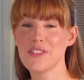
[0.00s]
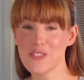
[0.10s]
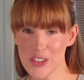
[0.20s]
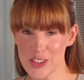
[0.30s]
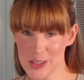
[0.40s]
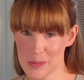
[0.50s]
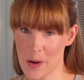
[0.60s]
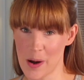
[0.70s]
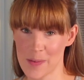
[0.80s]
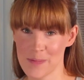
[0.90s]
The first
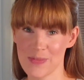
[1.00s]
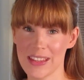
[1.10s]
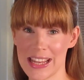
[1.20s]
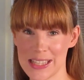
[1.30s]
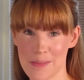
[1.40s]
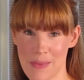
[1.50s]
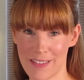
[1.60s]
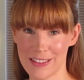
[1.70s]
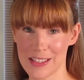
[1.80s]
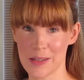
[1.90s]
one is
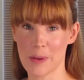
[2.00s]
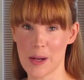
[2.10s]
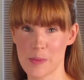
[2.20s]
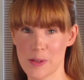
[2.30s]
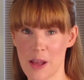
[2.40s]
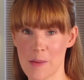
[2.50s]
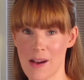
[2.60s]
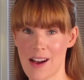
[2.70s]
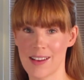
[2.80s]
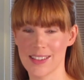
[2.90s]
Marry You by Bruno
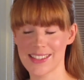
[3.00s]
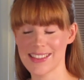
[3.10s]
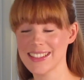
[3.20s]
Mars.